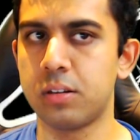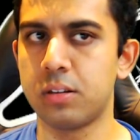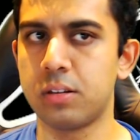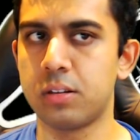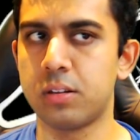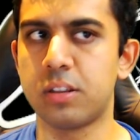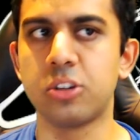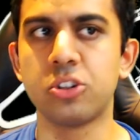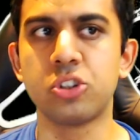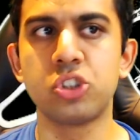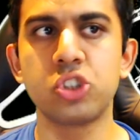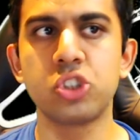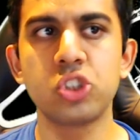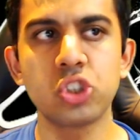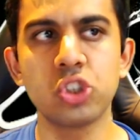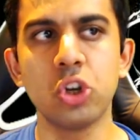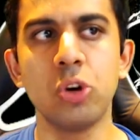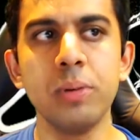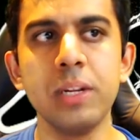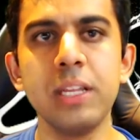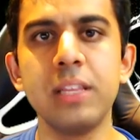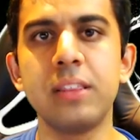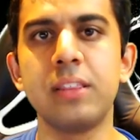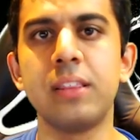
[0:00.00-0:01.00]
There's so
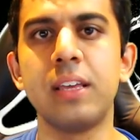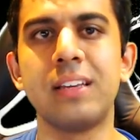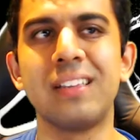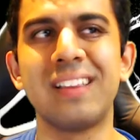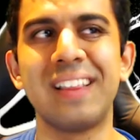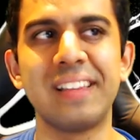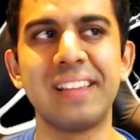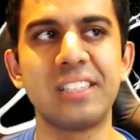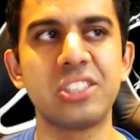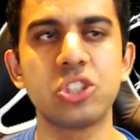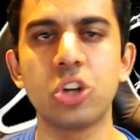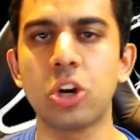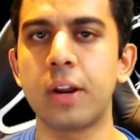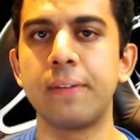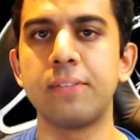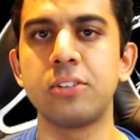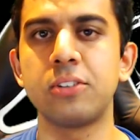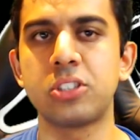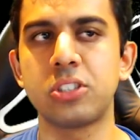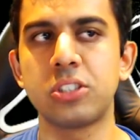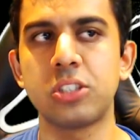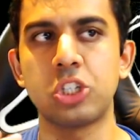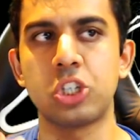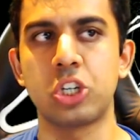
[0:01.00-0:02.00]
many things. That StarCraft is
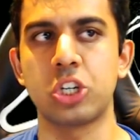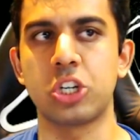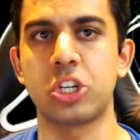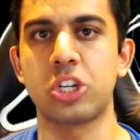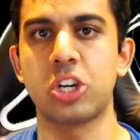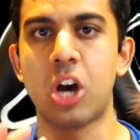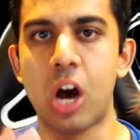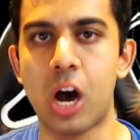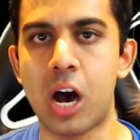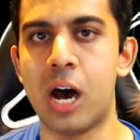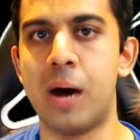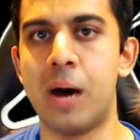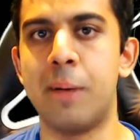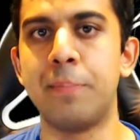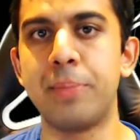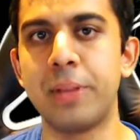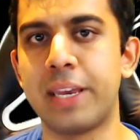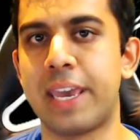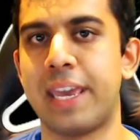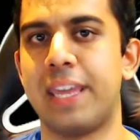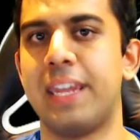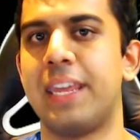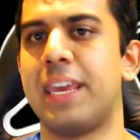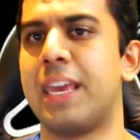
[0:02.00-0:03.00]
such a
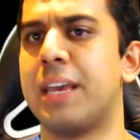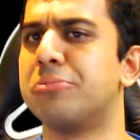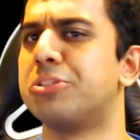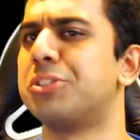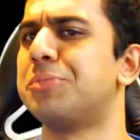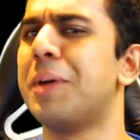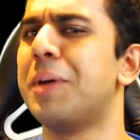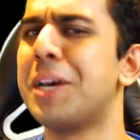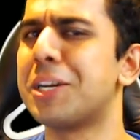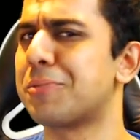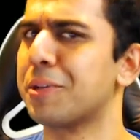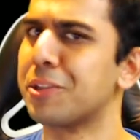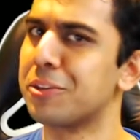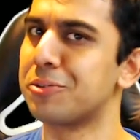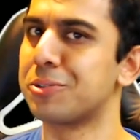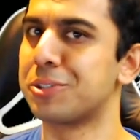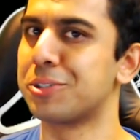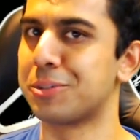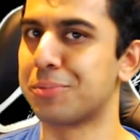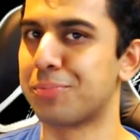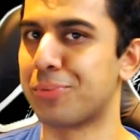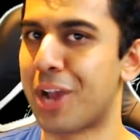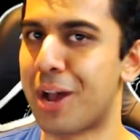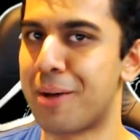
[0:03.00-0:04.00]
complicated game. Smash Brothers is a
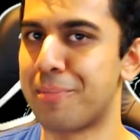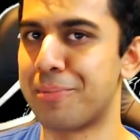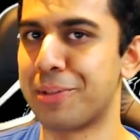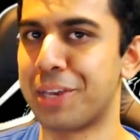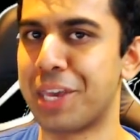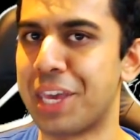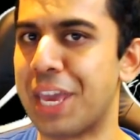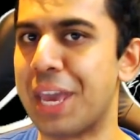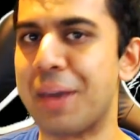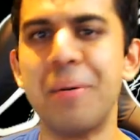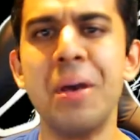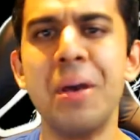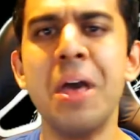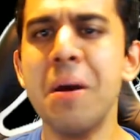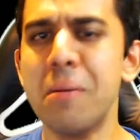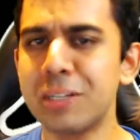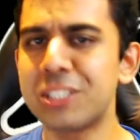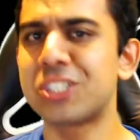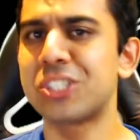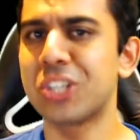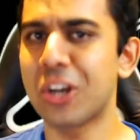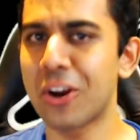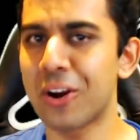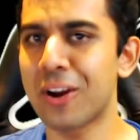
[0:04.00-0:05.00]
complicated game, but
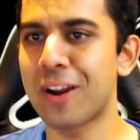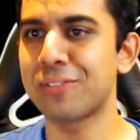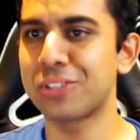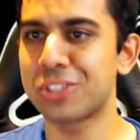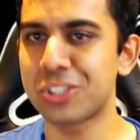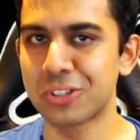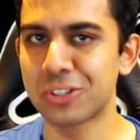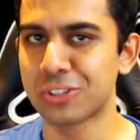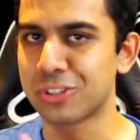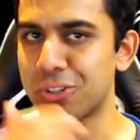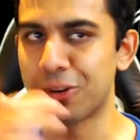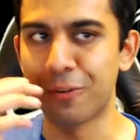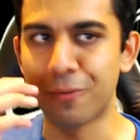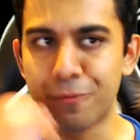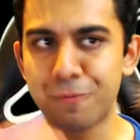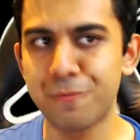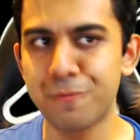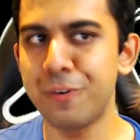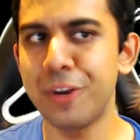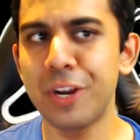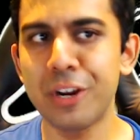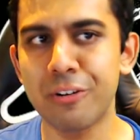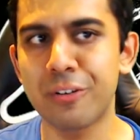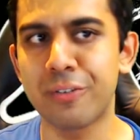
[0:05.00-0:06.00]
StarCraft is also a
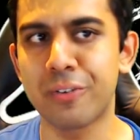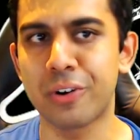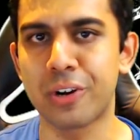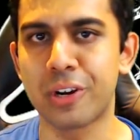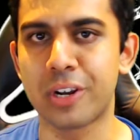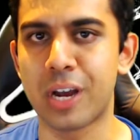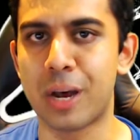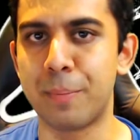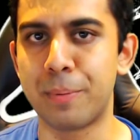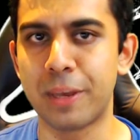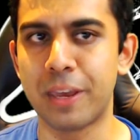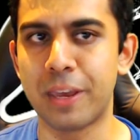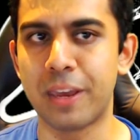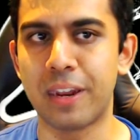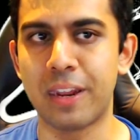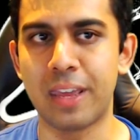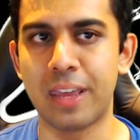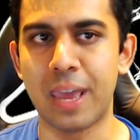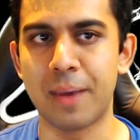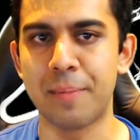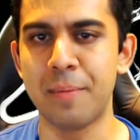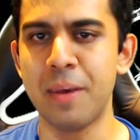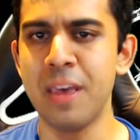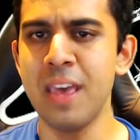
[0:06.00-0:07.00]
very, very complicated
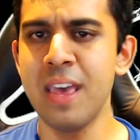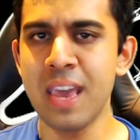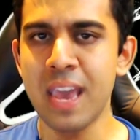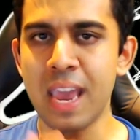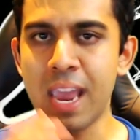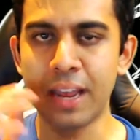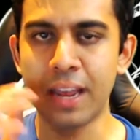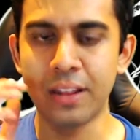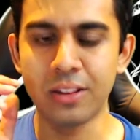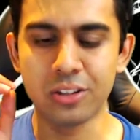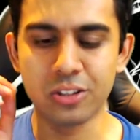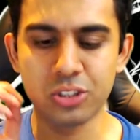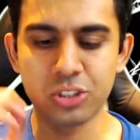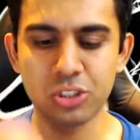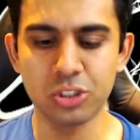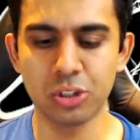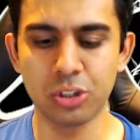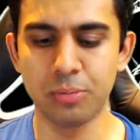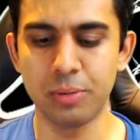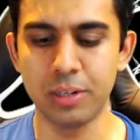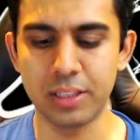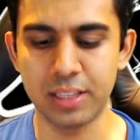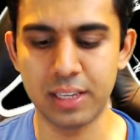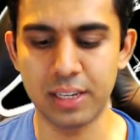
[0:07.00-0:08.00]
game. And there's so
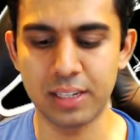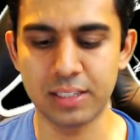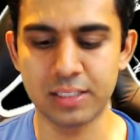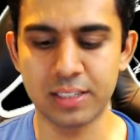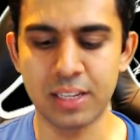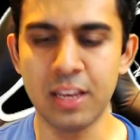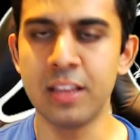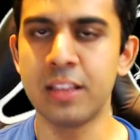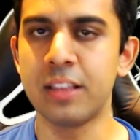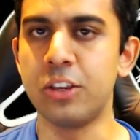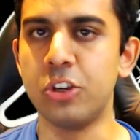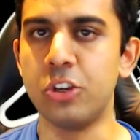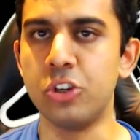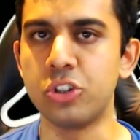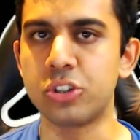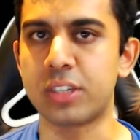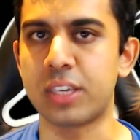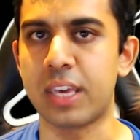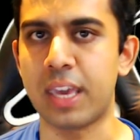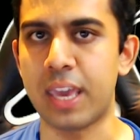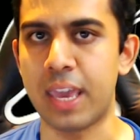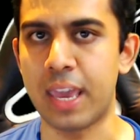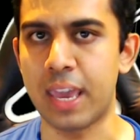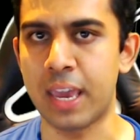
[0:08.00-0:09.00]
many things that you just
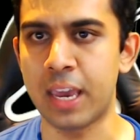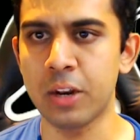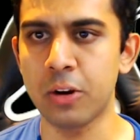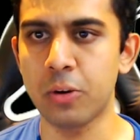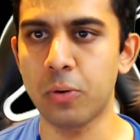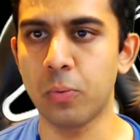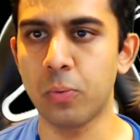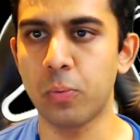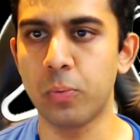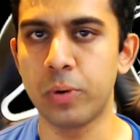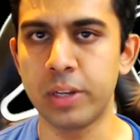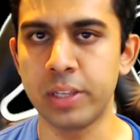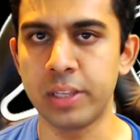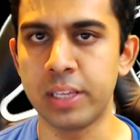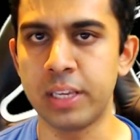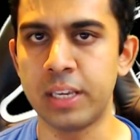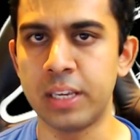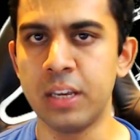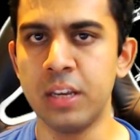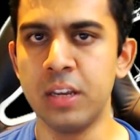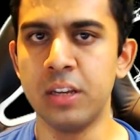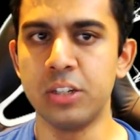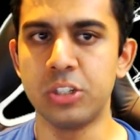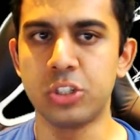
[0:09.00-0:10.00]
can't really
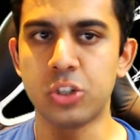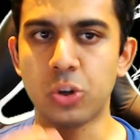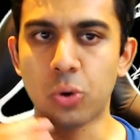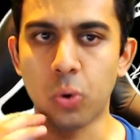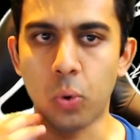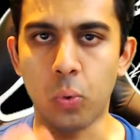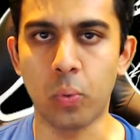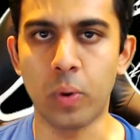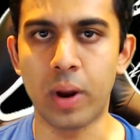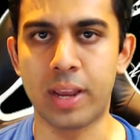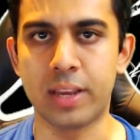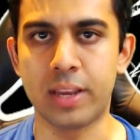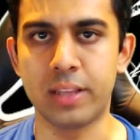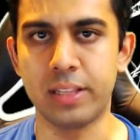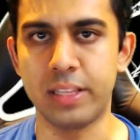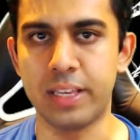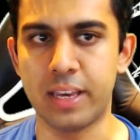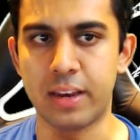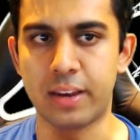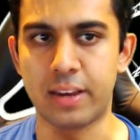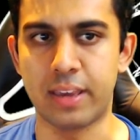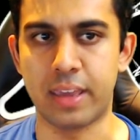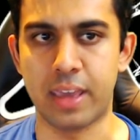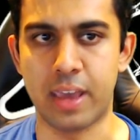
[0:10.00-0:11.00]
directly
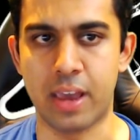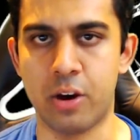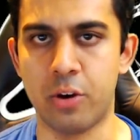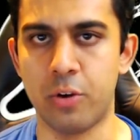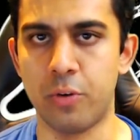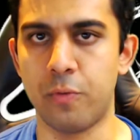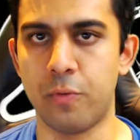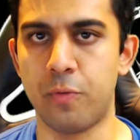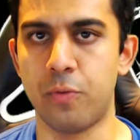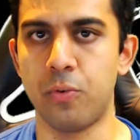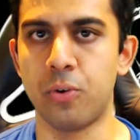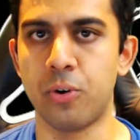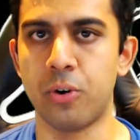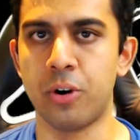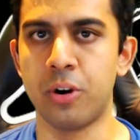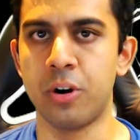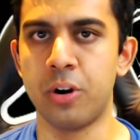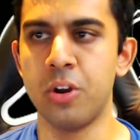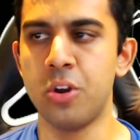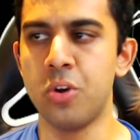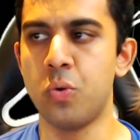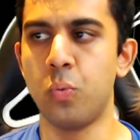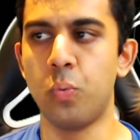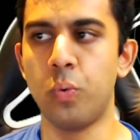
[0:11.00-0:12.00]
account for
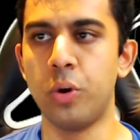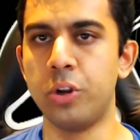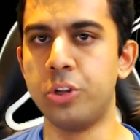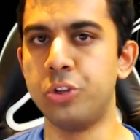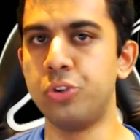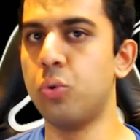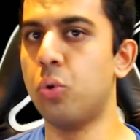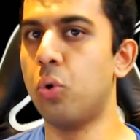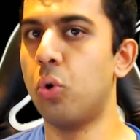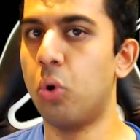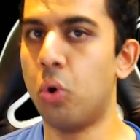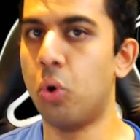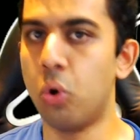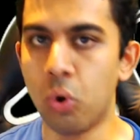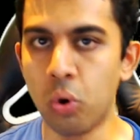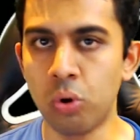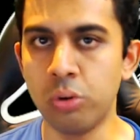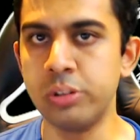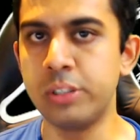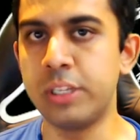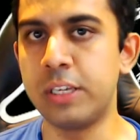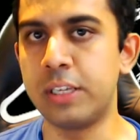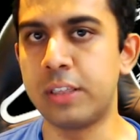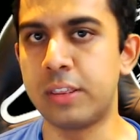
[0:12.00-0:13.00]
when you
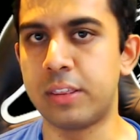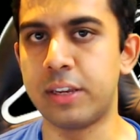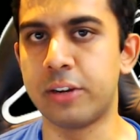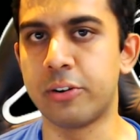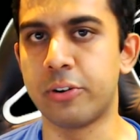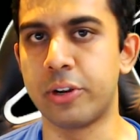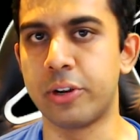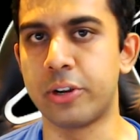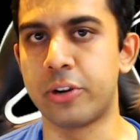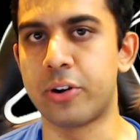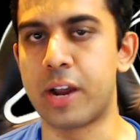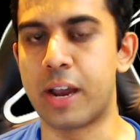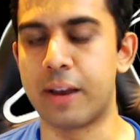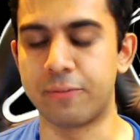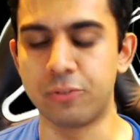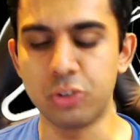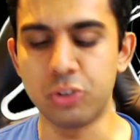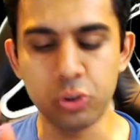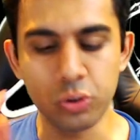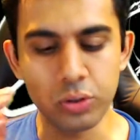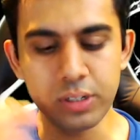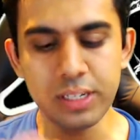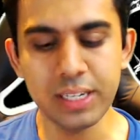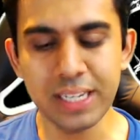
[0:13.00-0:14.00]
only theory craft.
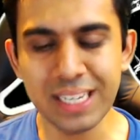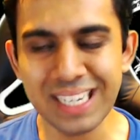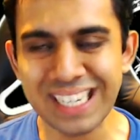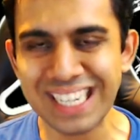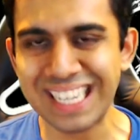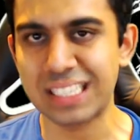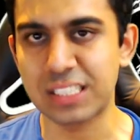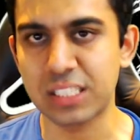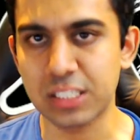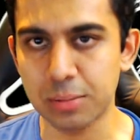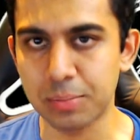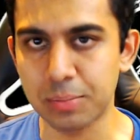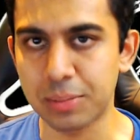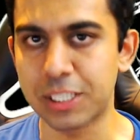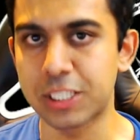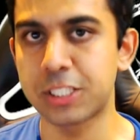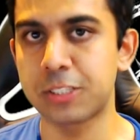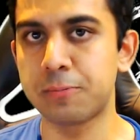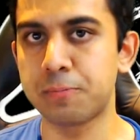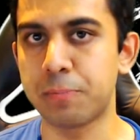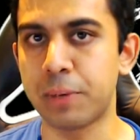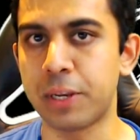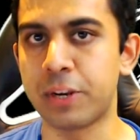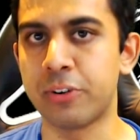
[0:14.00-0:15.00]
You need to get some
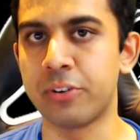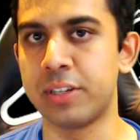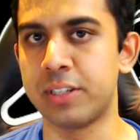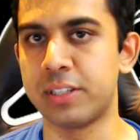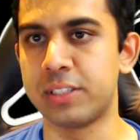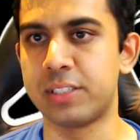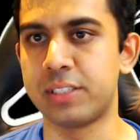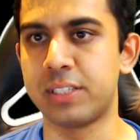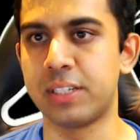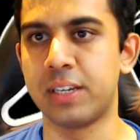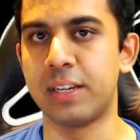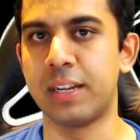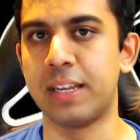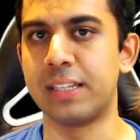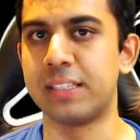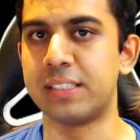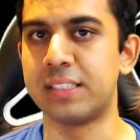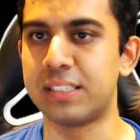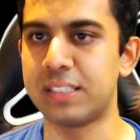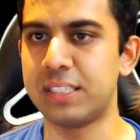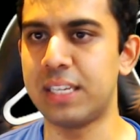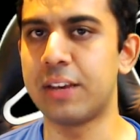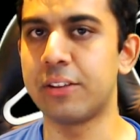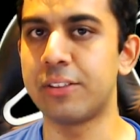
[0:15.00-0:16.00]
experience in and
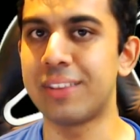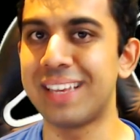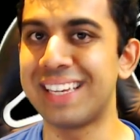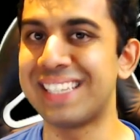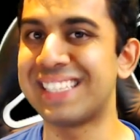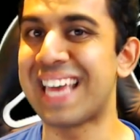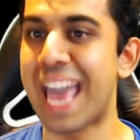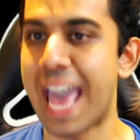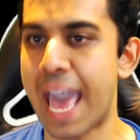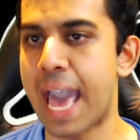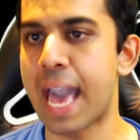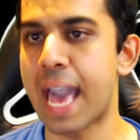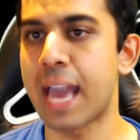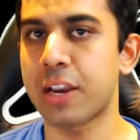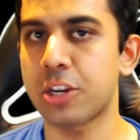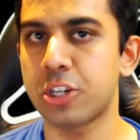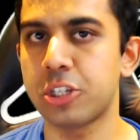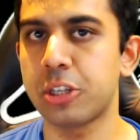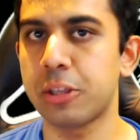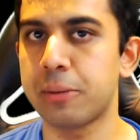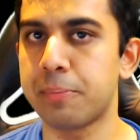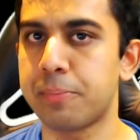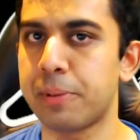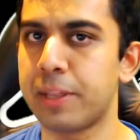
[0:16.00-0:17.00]
see how things
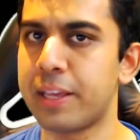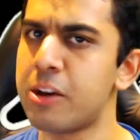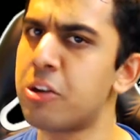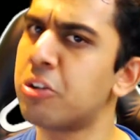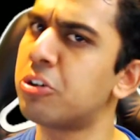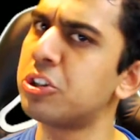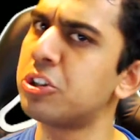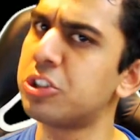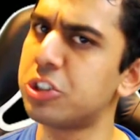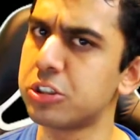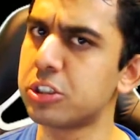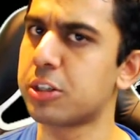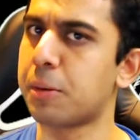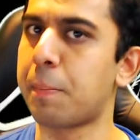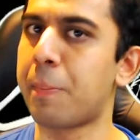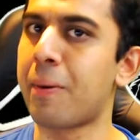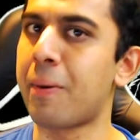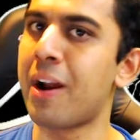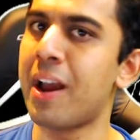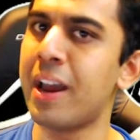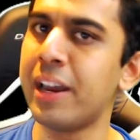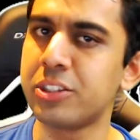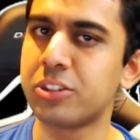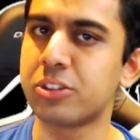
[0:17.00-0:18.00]
actually play out, because you'll
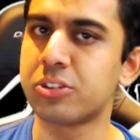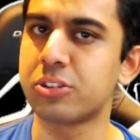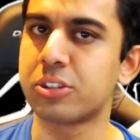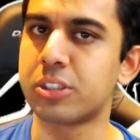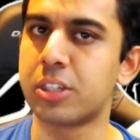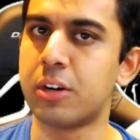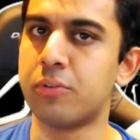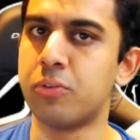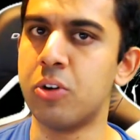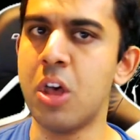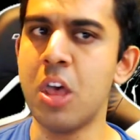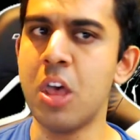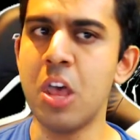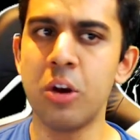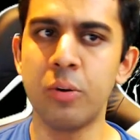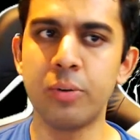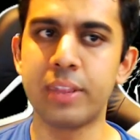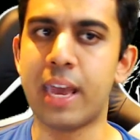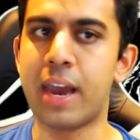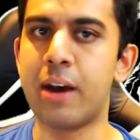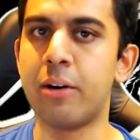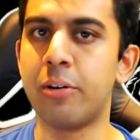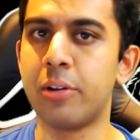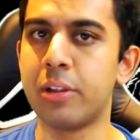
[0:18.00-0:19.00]
surprise yourself with
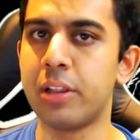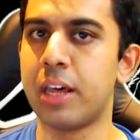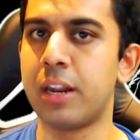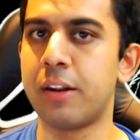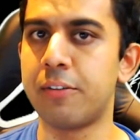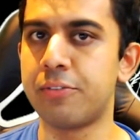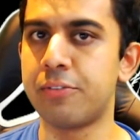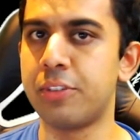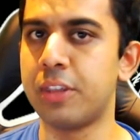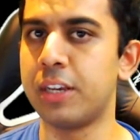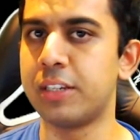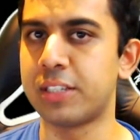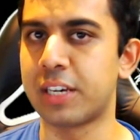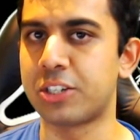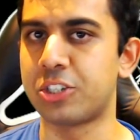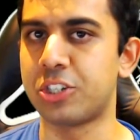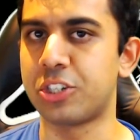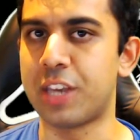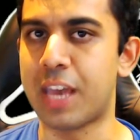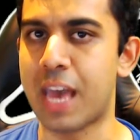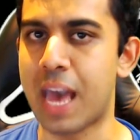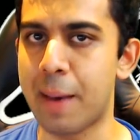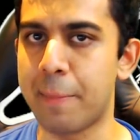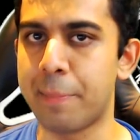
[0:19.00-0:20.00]
how a lot of things actually
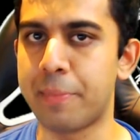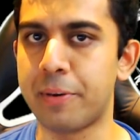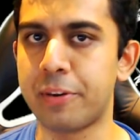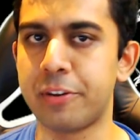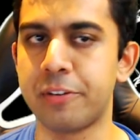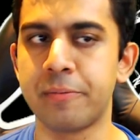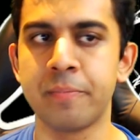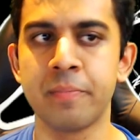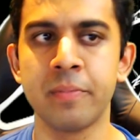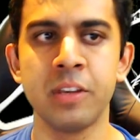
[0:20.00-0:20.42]
happen.